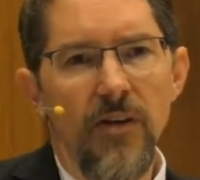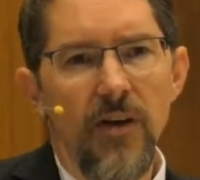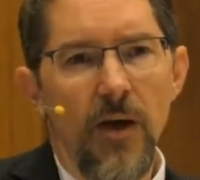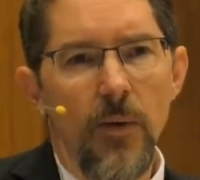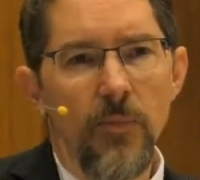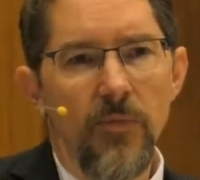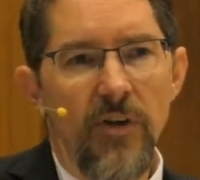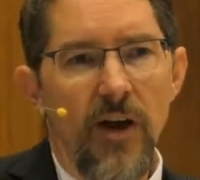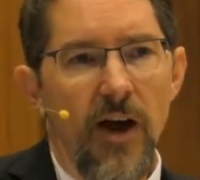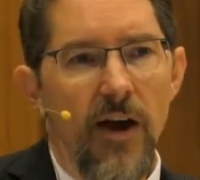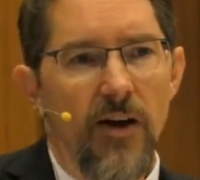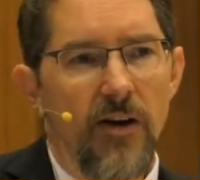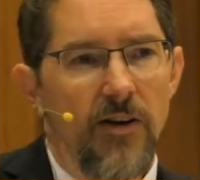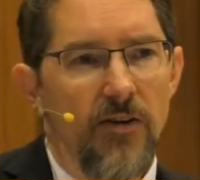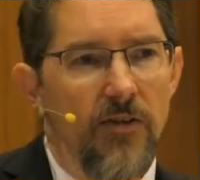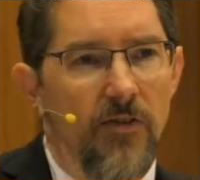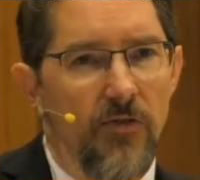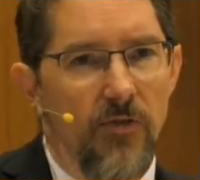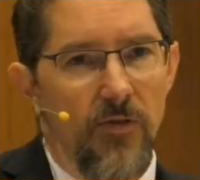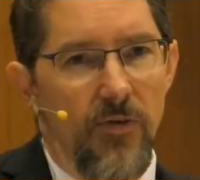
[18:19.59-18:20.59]
I'm tired
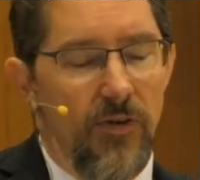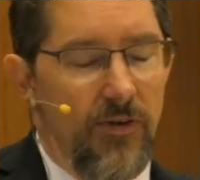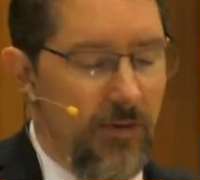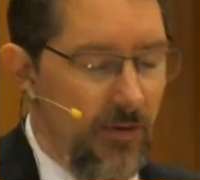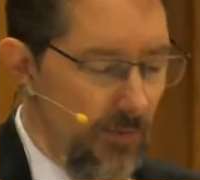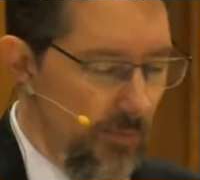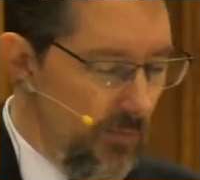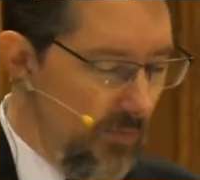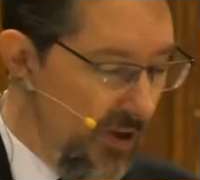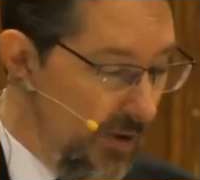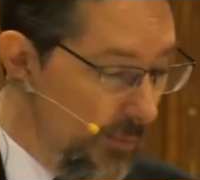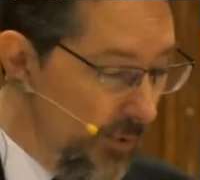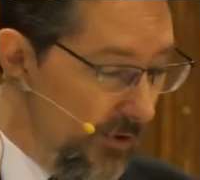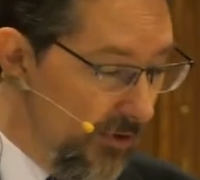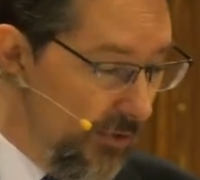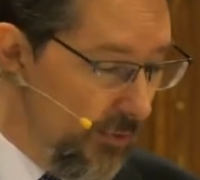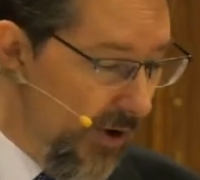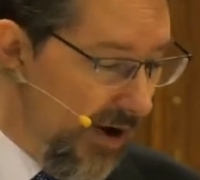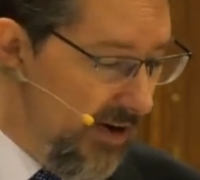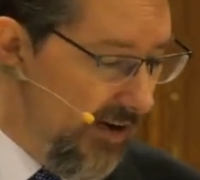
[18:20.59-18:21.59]
of people
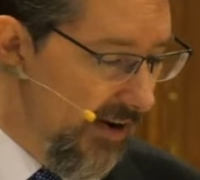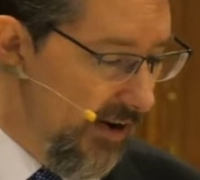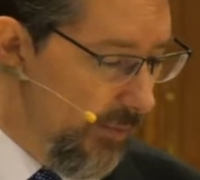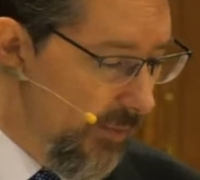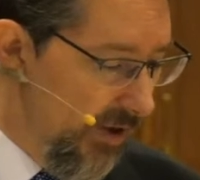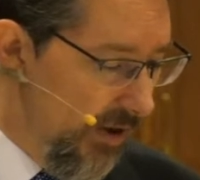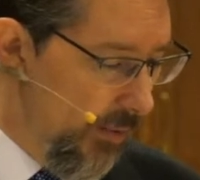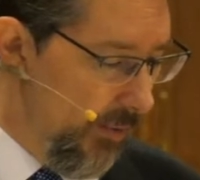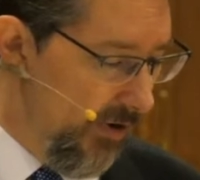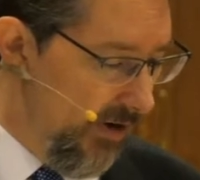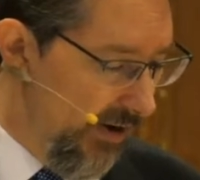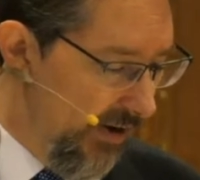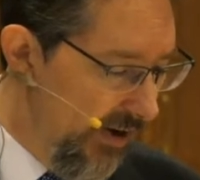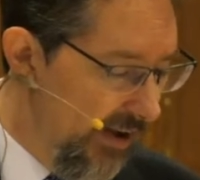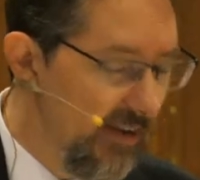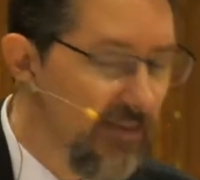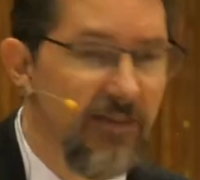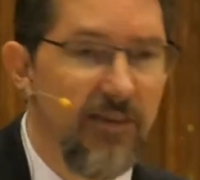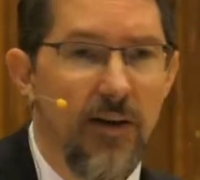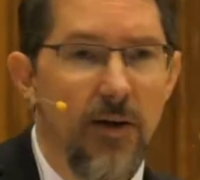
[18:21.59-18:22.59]
threatening me when I
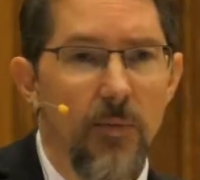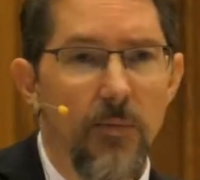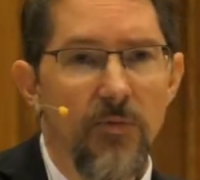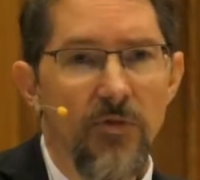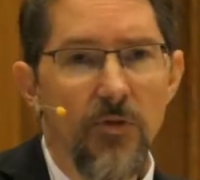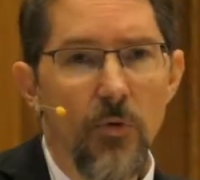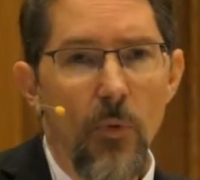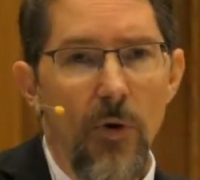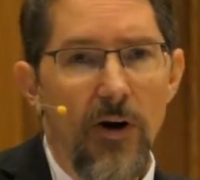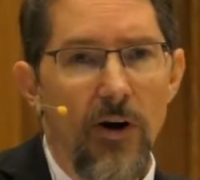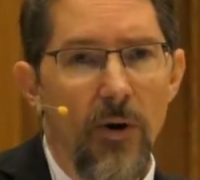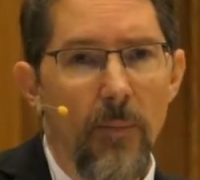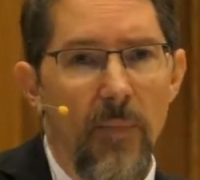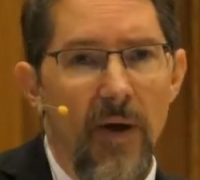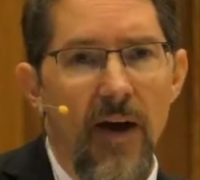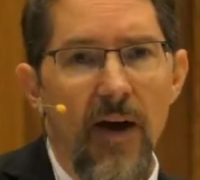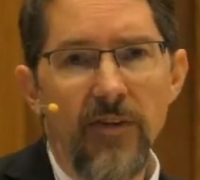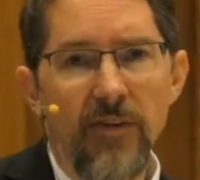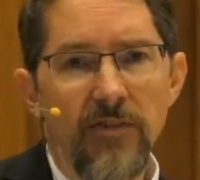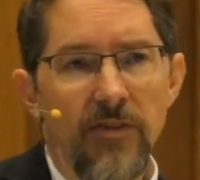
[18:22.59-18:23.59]
ask them to wear a
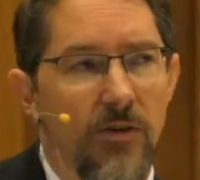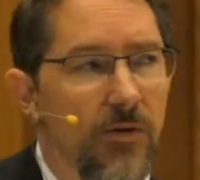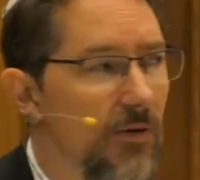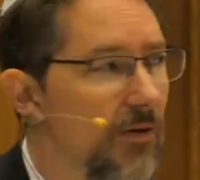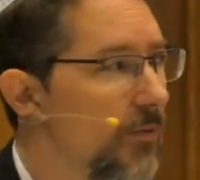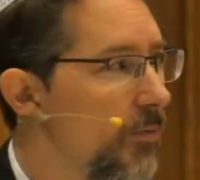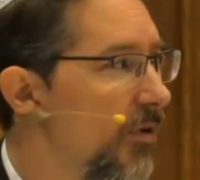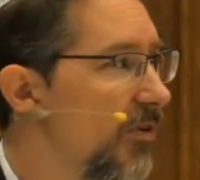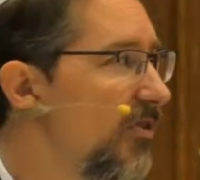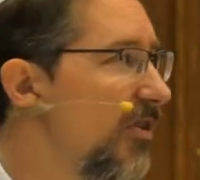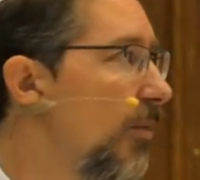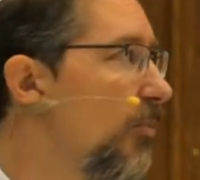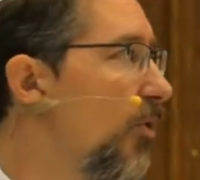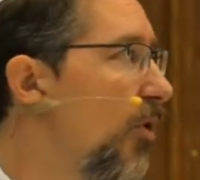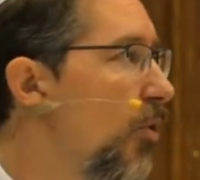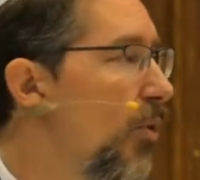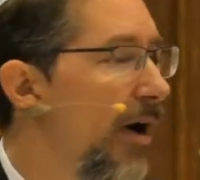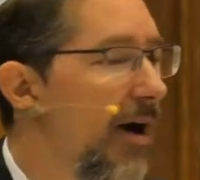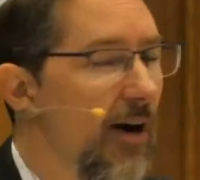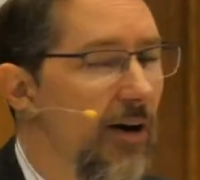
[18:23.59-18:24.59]
mask, which I'm
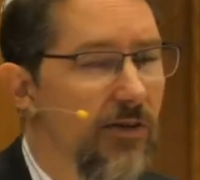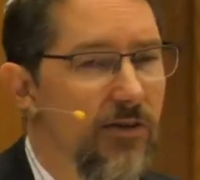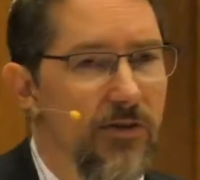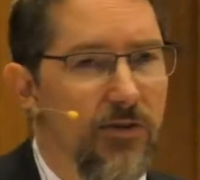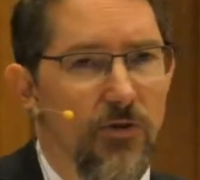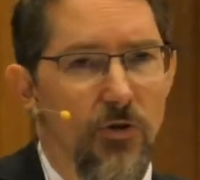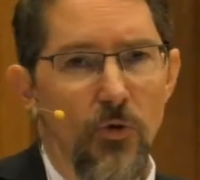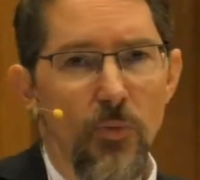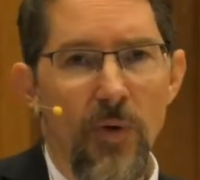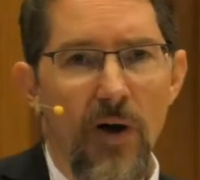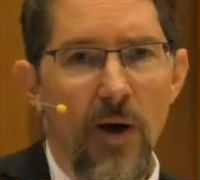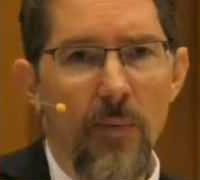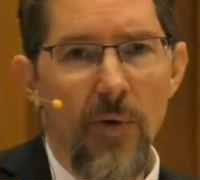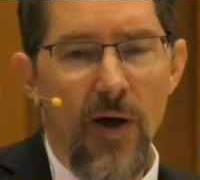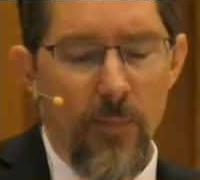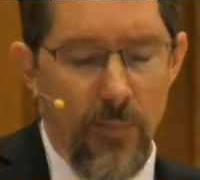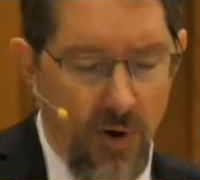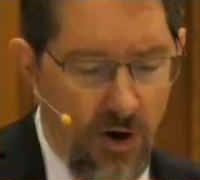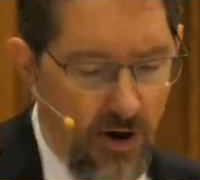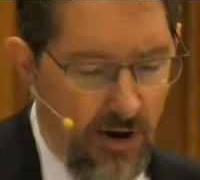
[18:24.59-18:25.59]
required to do by
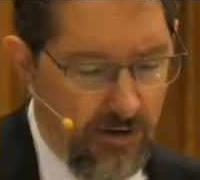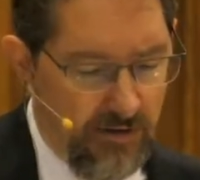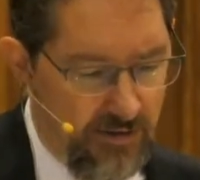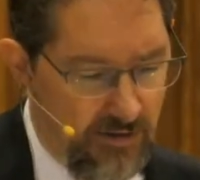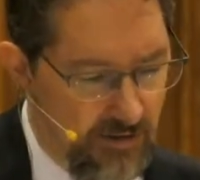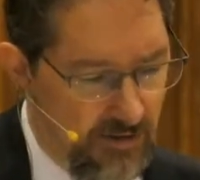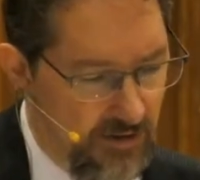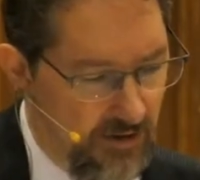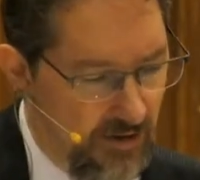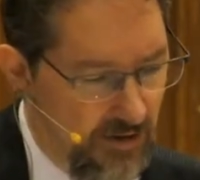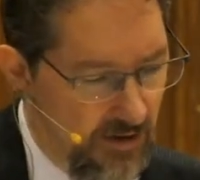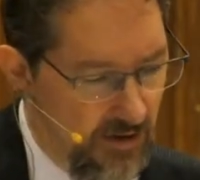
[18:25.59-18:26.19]
my boss.